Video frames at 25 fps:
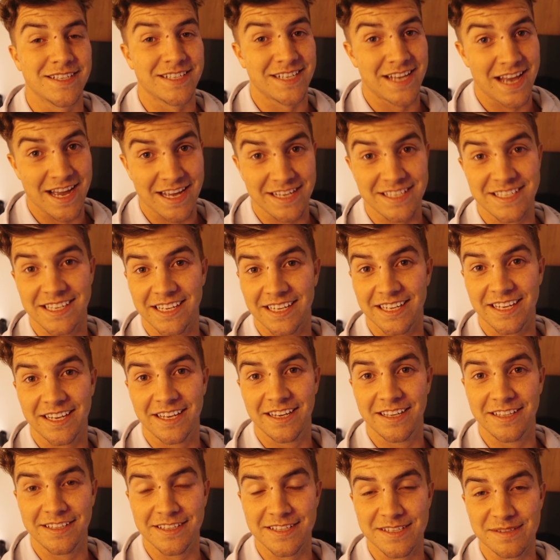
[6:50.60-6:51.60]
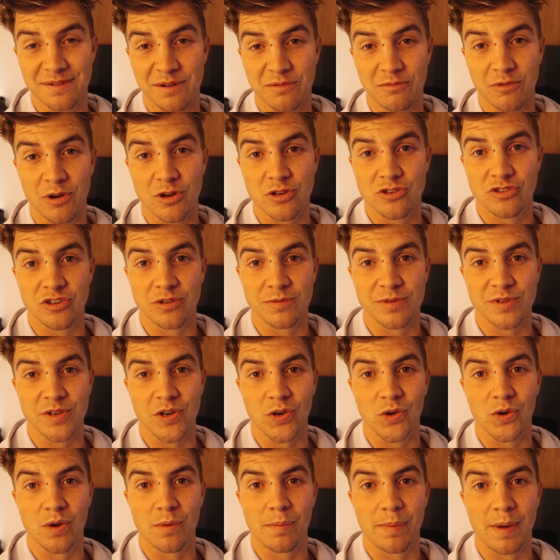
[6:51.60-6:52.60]
is hectic. This is what road trips are
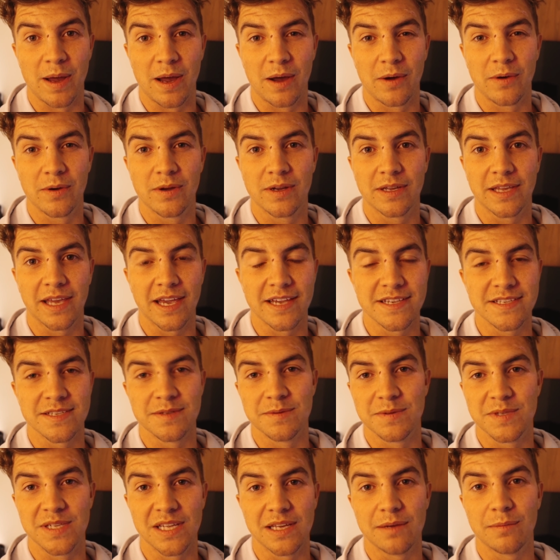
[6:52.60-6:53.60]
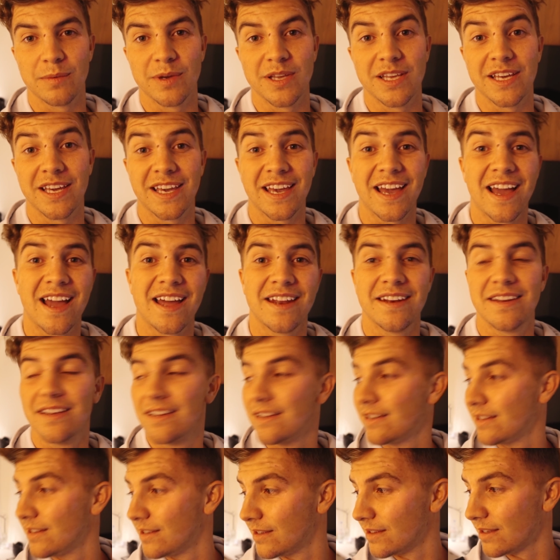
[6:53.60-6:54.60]
all about. Getting some sleep when you can.
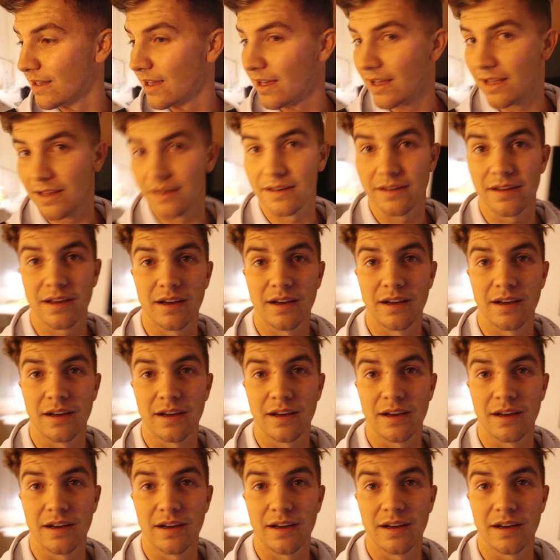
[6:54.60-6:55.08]
And